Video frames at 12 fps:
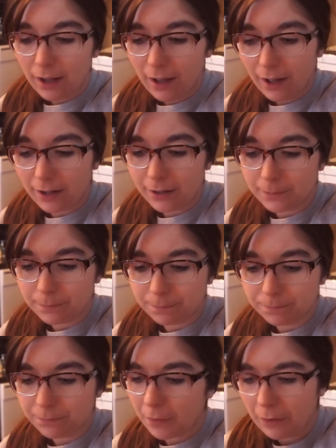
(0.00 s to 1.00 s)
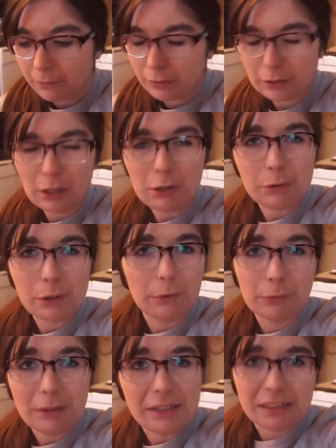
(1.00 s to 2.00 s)
for no
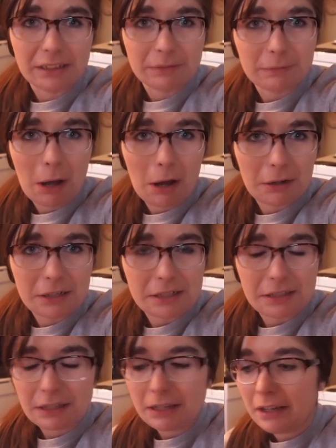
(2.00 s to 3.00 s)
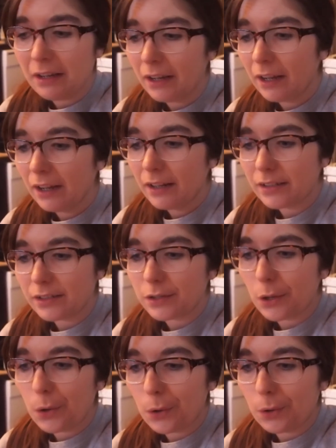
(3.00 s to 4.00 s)
good reason, honestly.
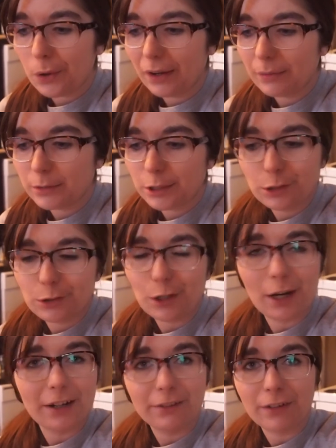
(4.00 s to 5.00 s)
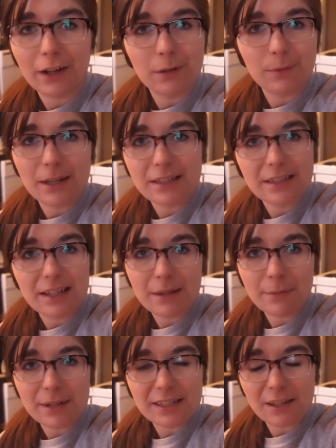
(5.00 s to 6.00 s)
So I'm just trying to find ways to
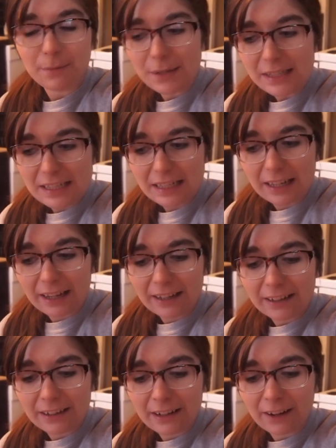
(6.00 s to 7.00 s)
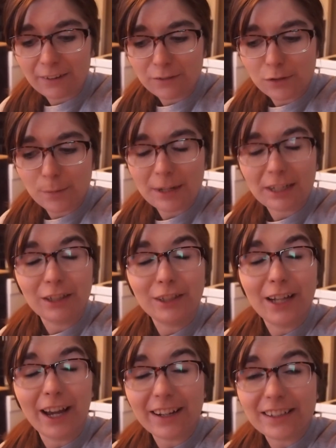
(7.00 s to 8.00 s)
keep myself busy, and I've spent a
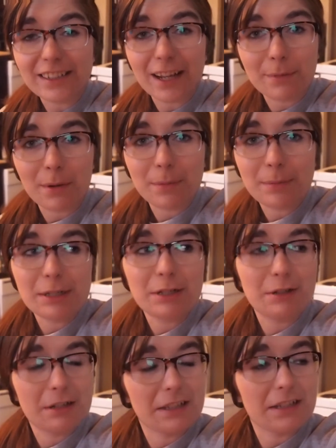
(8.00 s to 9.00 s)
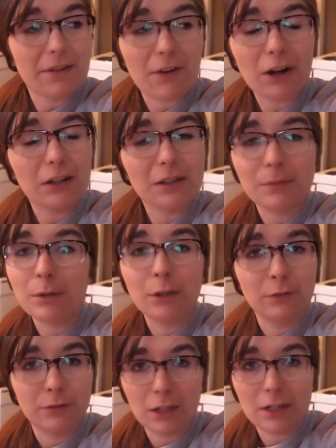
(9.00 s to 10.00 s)
ton of time on Pinterest. I've hardly
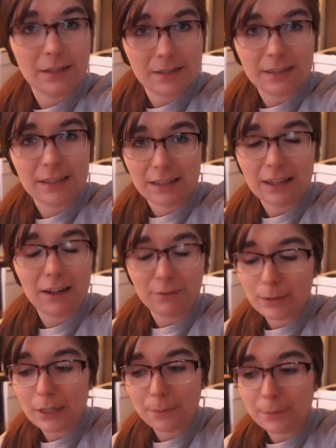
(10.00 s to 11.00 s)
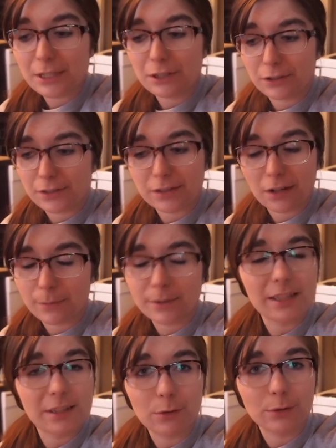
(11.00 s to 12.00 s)
moved, honestly. I've been on Pinterest
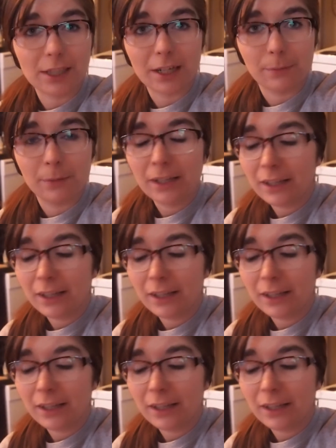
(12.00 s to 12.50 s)
almost this whole time,